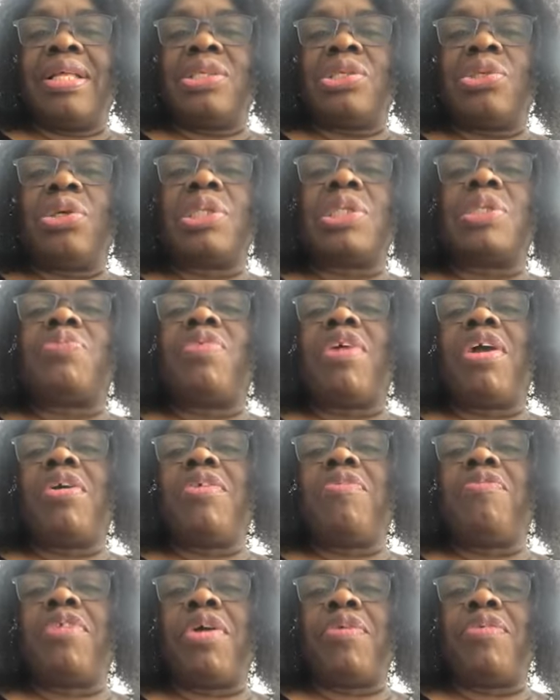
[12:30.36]
So it's
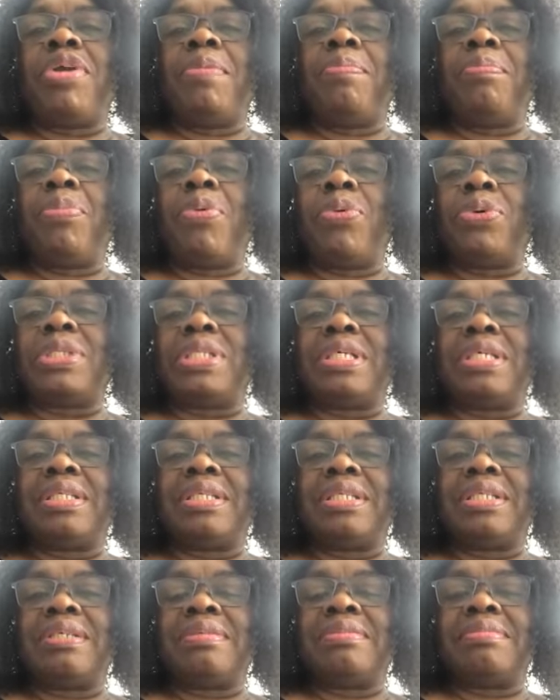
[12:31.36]
very, very
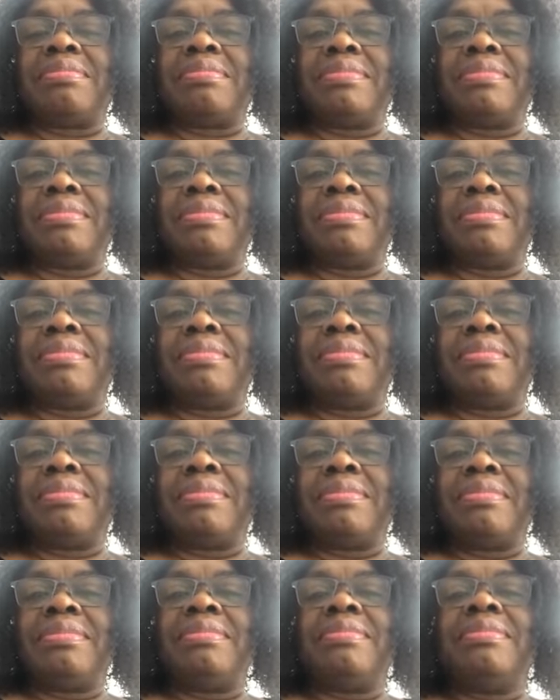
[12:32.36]
important
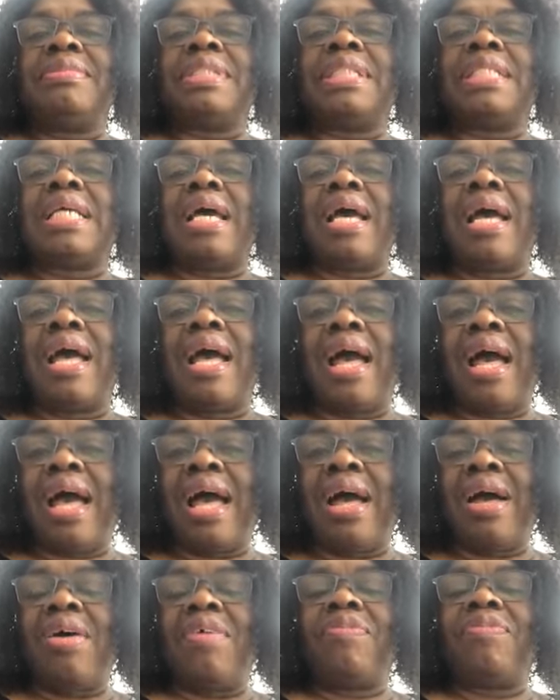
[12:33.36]
to
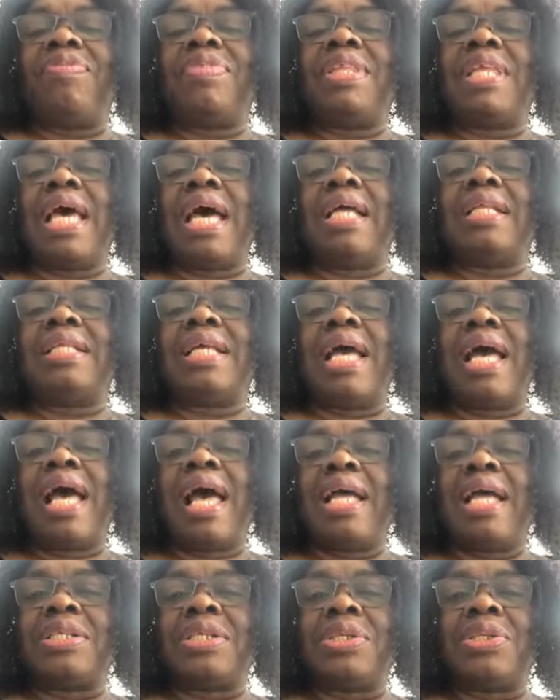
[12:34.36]
have that
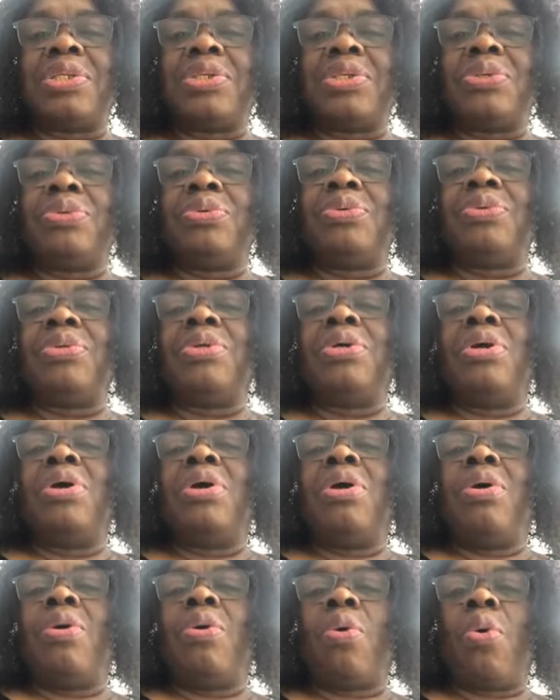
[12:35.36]
attitude
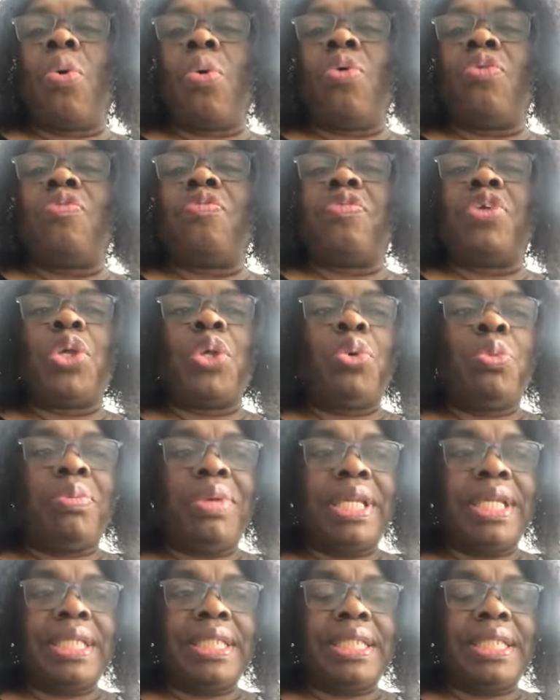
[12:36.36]
of
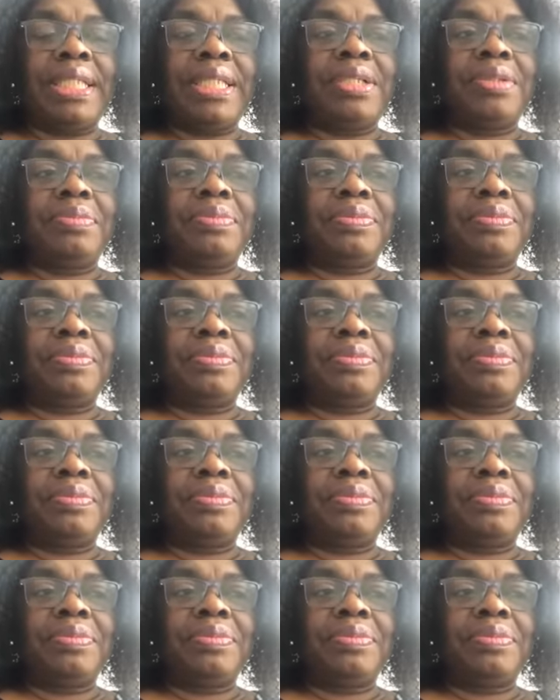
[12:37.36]
humility.